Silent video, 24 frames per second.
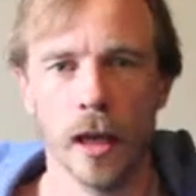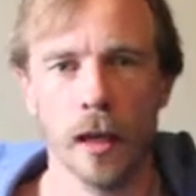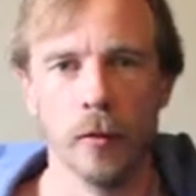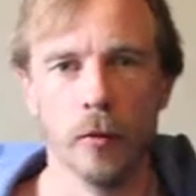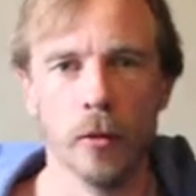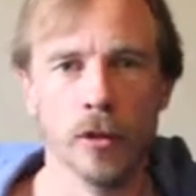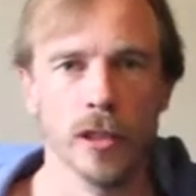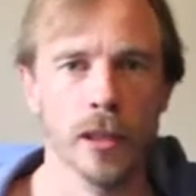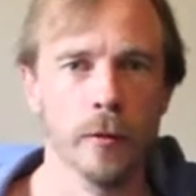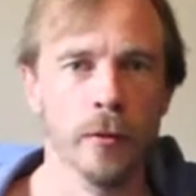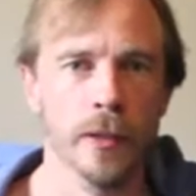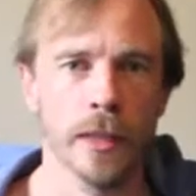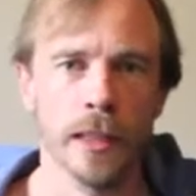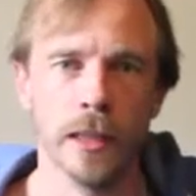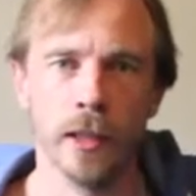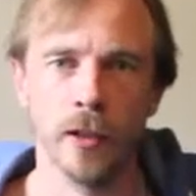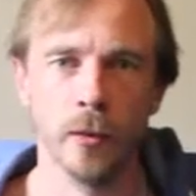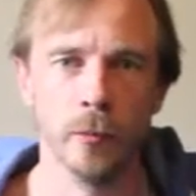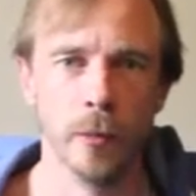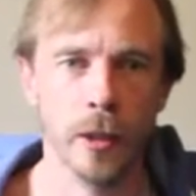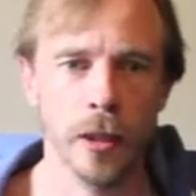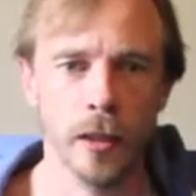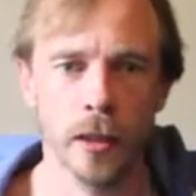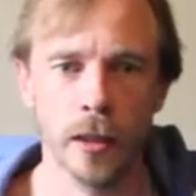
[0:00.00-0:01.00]
and what's happening in the
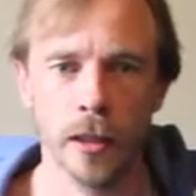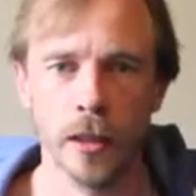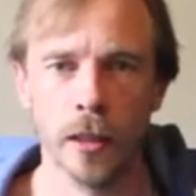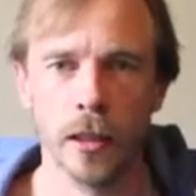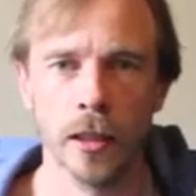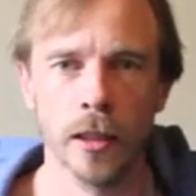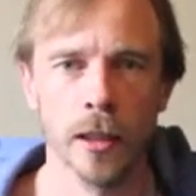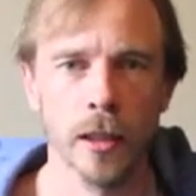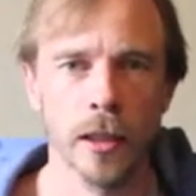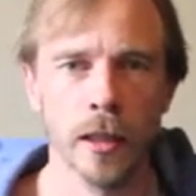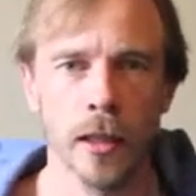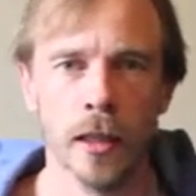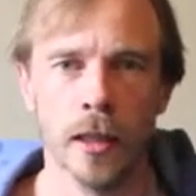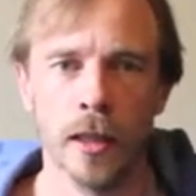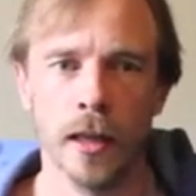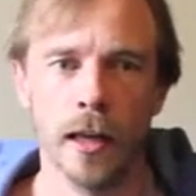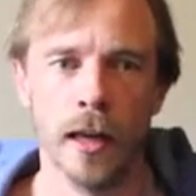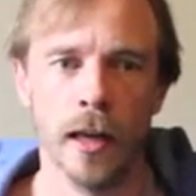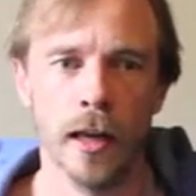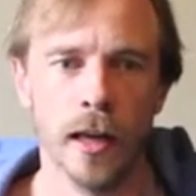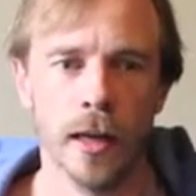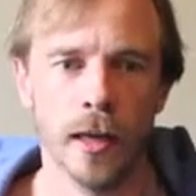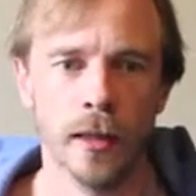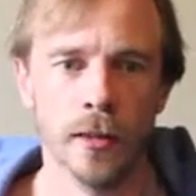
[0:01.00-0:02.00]
building,
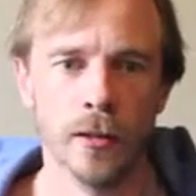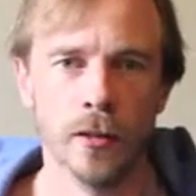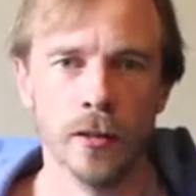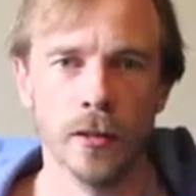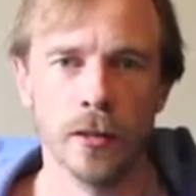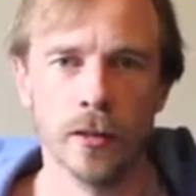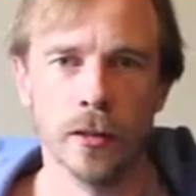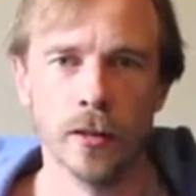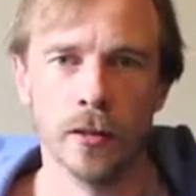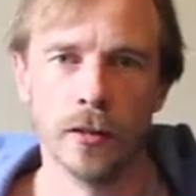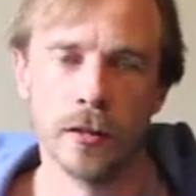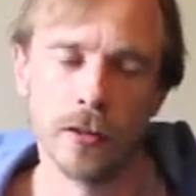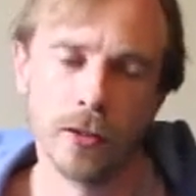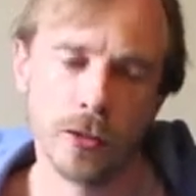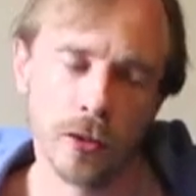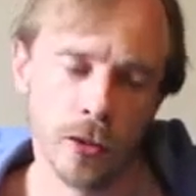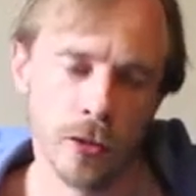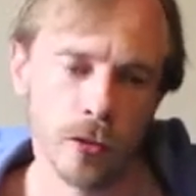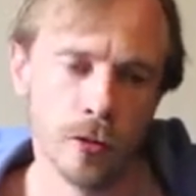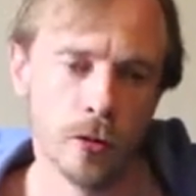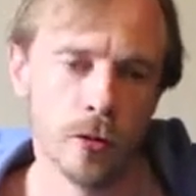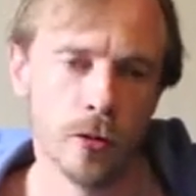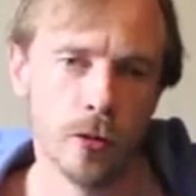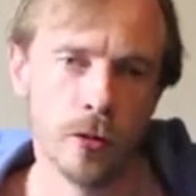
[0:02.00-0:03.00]
and to
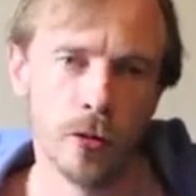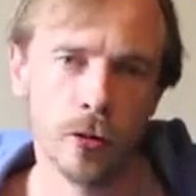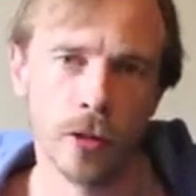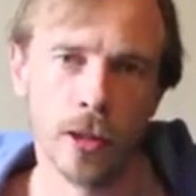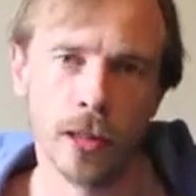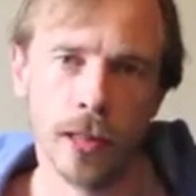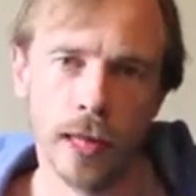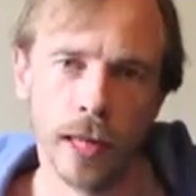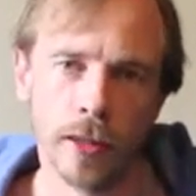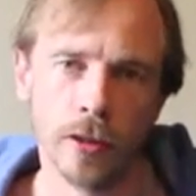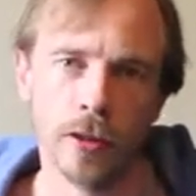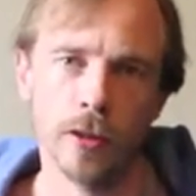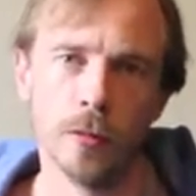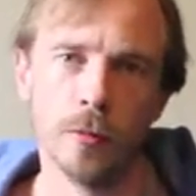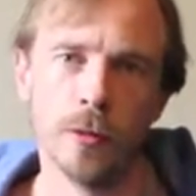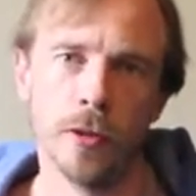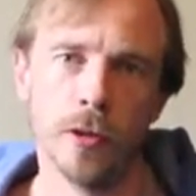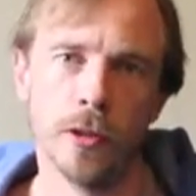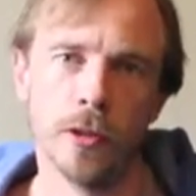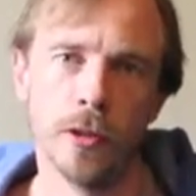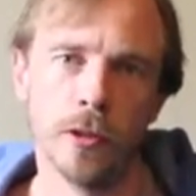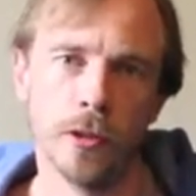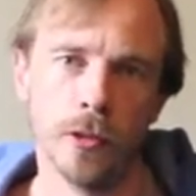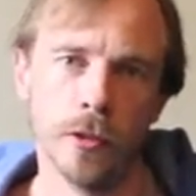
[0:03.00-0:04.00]
draw connections
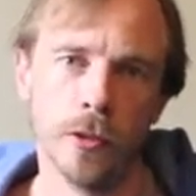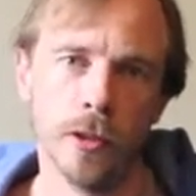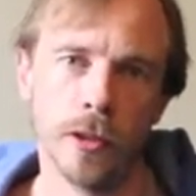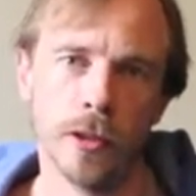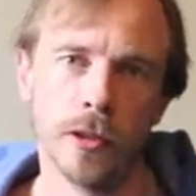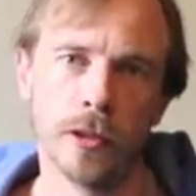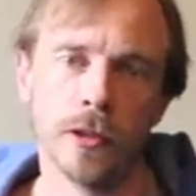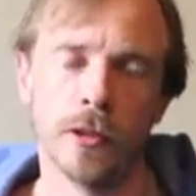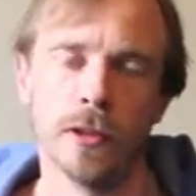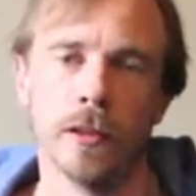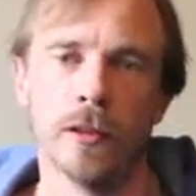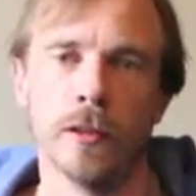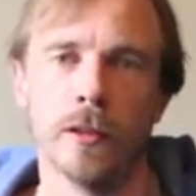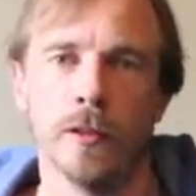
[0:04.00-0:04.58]
between those two things.